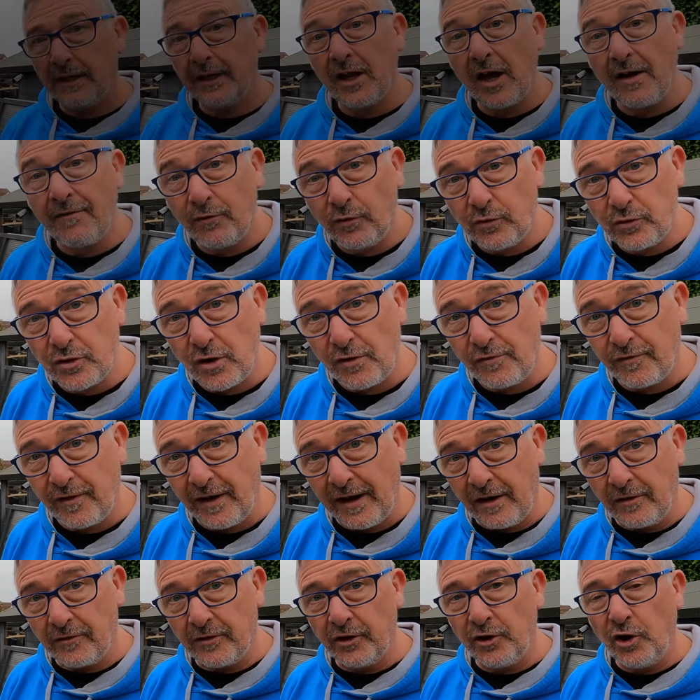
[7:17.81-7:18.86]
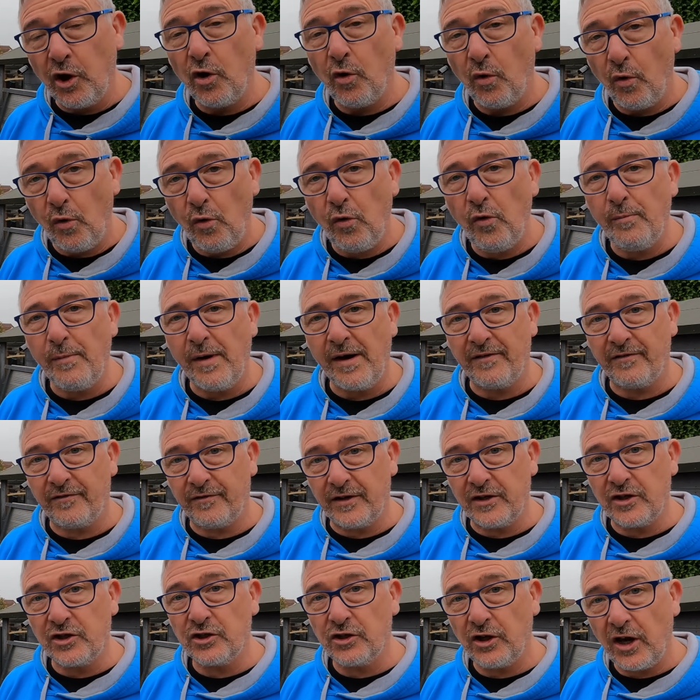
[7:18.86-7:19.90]
Now I've also found that not all my
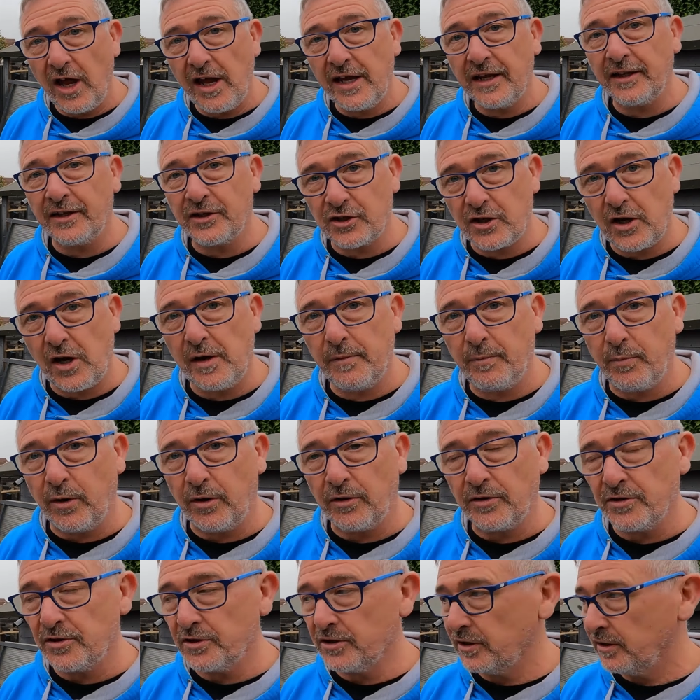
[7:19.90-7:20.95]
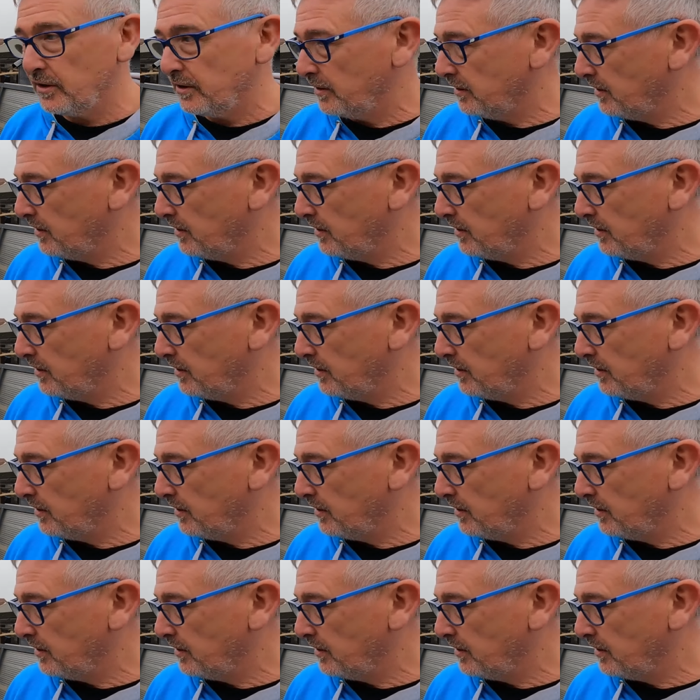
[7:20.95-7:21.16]
fish like the sky pond.